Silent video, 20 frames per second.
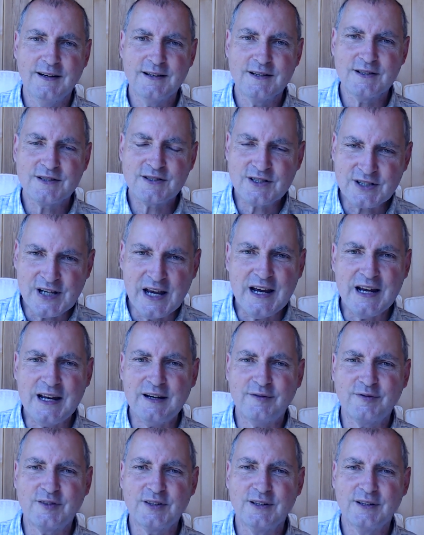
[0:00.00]

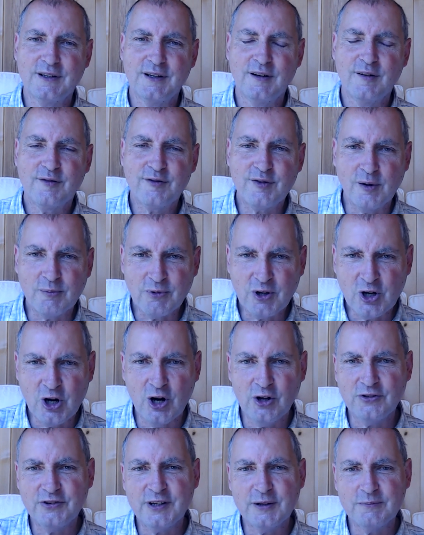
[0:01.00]
saved from
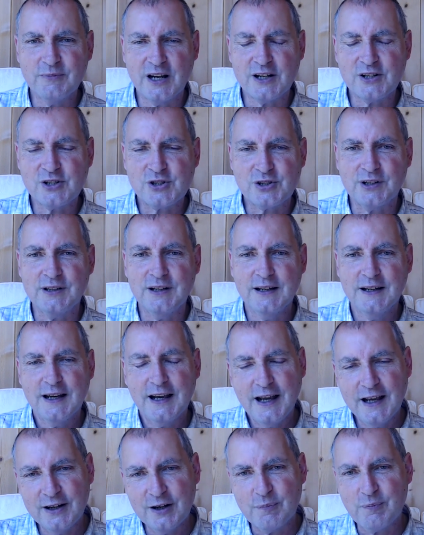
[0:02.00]
condemnation
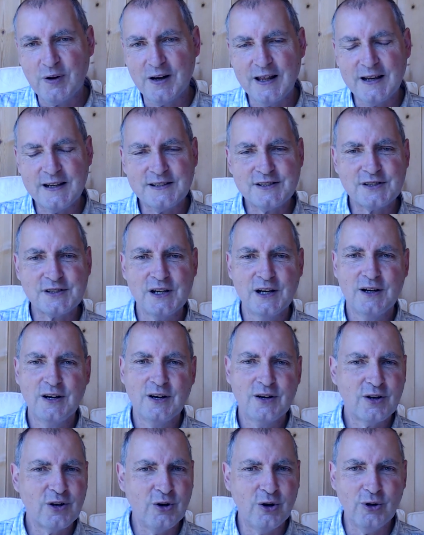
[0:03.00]
in a place
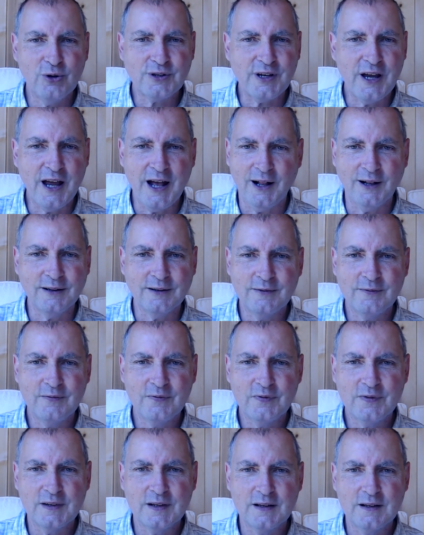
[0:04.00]
called hell.
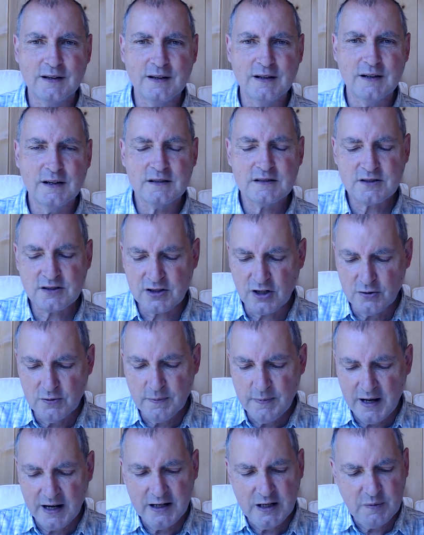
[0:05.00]
So
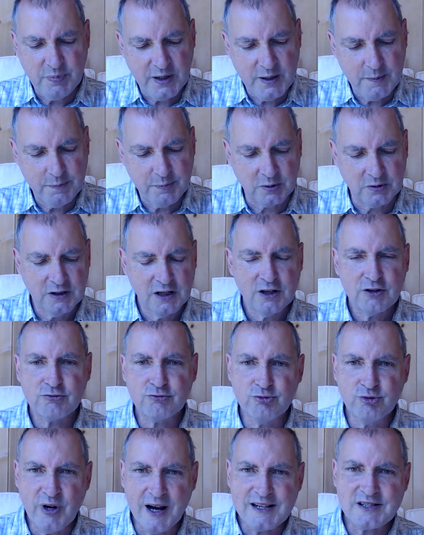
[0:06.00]
many people
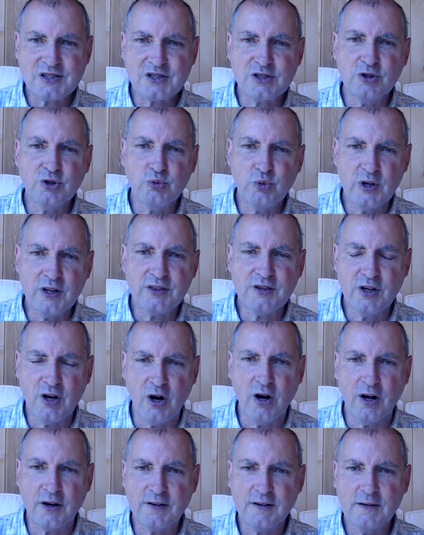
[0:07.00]
wrestle with
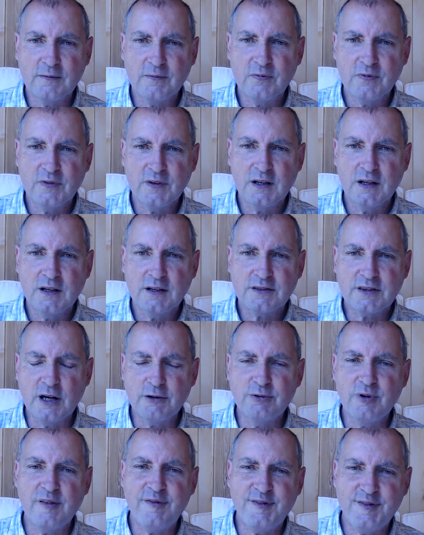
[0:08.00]
God. They
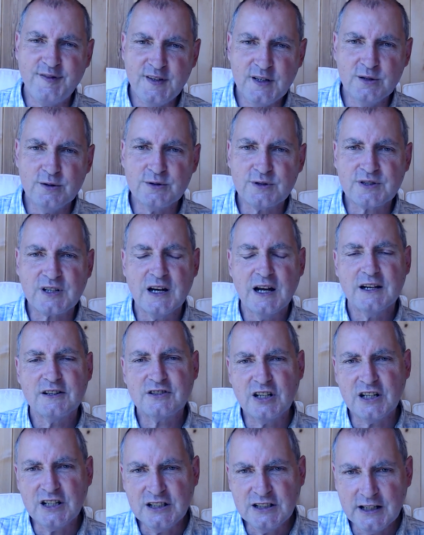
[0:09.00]
refuse
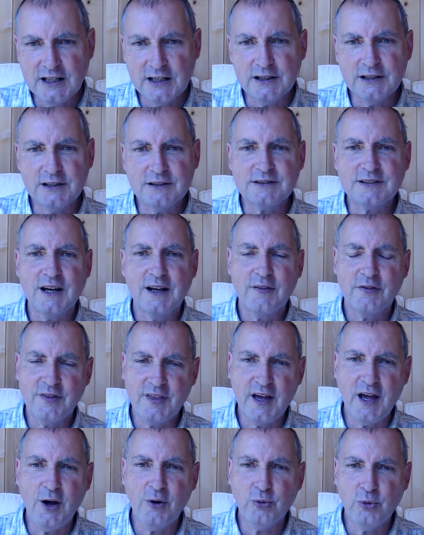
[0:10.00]
to yield
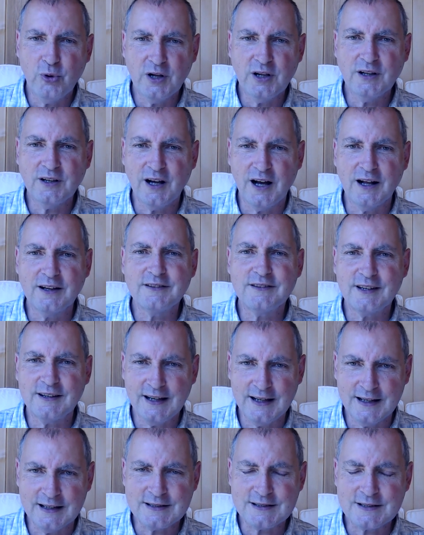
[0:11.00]
their will unto
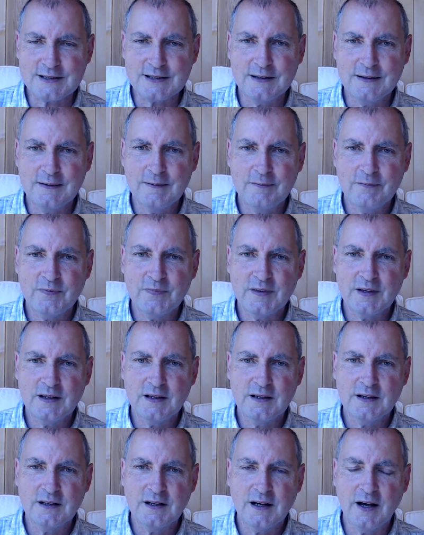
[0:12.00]
His,
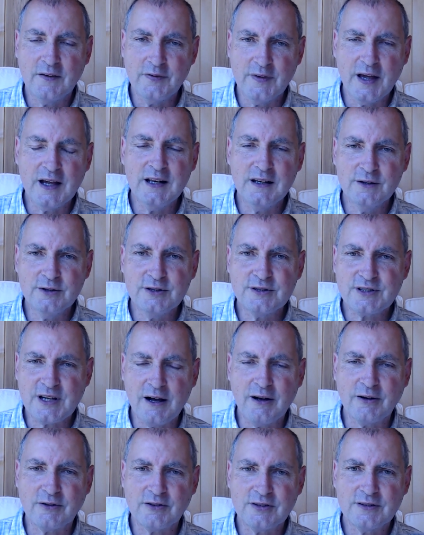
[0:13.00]
and they lose
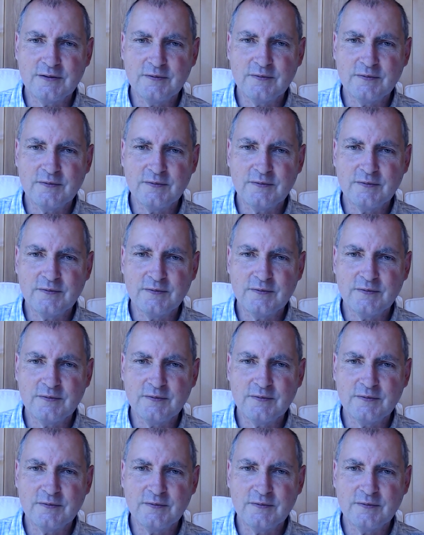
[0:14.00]
out.